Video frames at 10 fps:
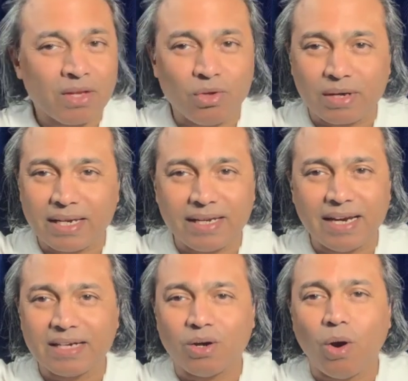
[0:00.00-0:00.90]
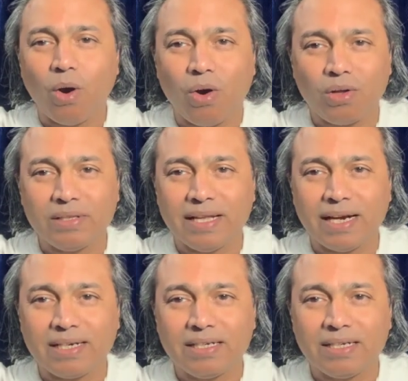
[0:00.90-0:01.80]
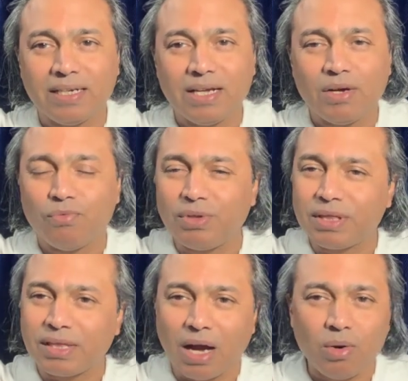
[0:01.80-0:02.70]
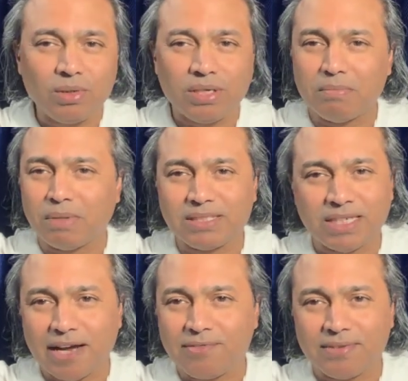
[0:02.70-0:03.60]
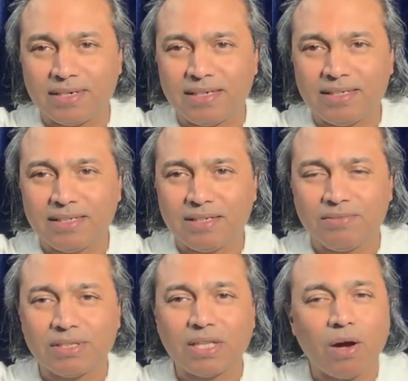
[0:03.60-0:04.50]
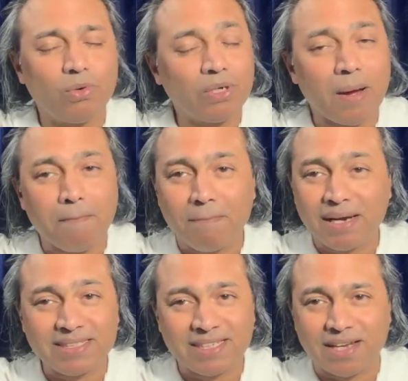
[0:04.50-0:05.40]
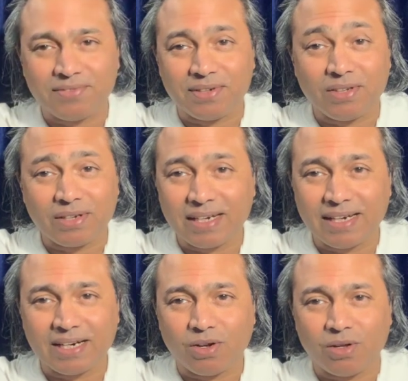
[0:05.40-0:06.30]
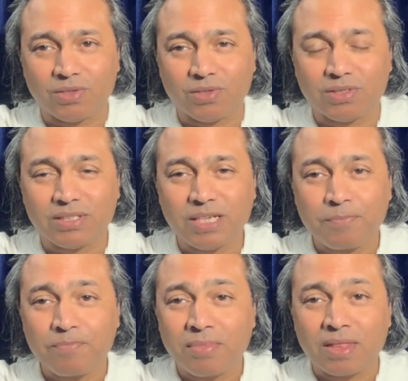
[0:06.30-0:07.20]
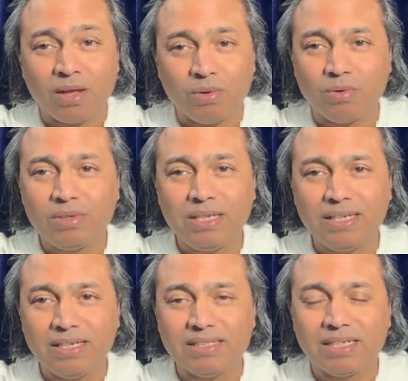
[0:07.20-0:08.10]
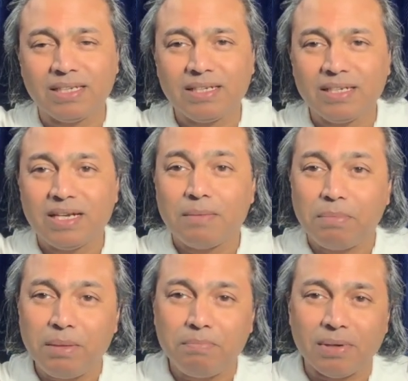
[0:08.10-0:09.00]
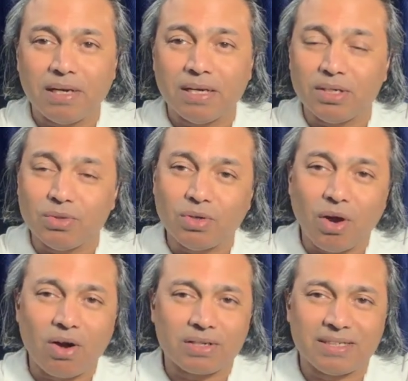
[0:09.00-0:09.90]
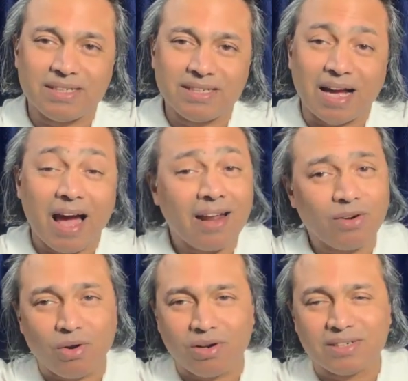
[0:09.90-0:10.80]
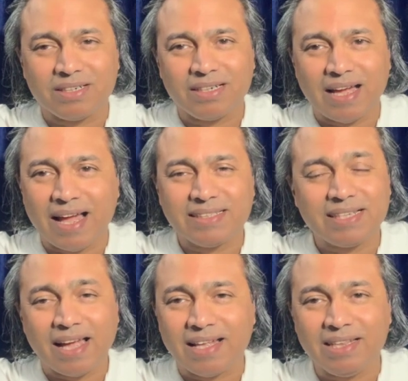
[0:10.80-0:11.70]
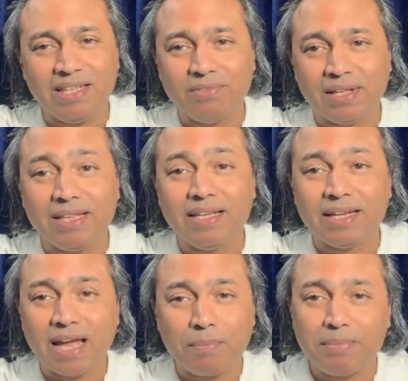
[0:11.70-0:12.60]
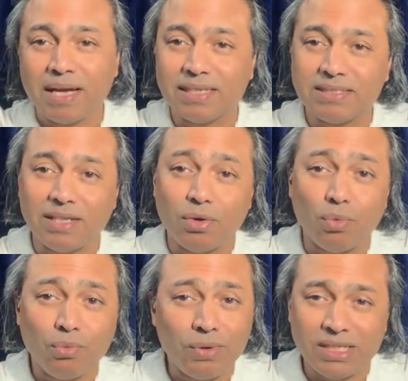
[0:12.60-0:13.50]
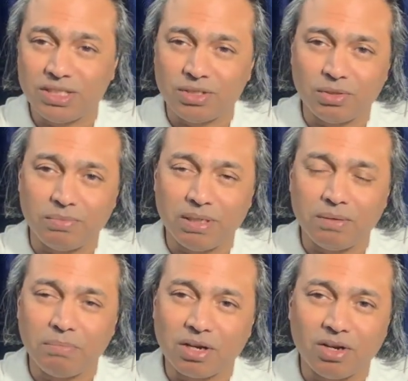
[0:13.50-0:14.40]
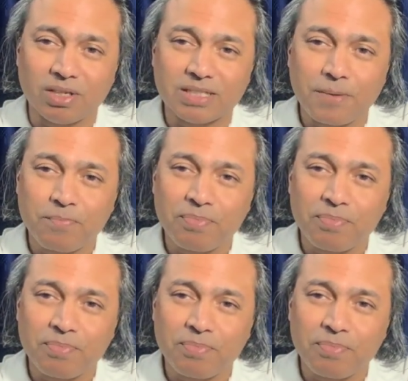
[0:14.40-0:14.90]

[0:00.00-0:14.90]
You can get all that without much effort. Without much effort, you can get all those. The only reason people do not, are not as healthy, wealthy and happy as they wish to be because